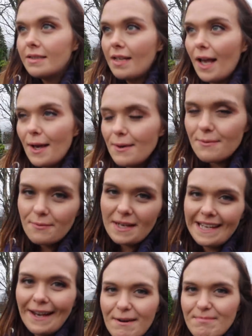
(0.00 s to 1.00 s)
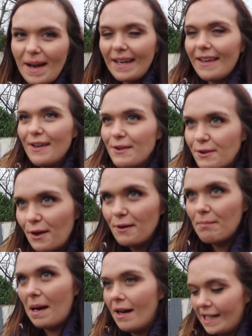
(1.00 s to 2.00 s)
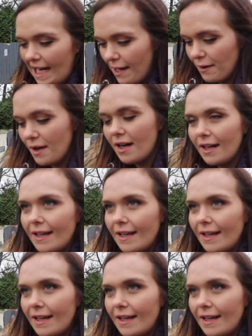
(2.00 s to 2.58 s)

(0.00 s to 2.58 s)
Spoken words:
So, we are back at Hillcroft Park now.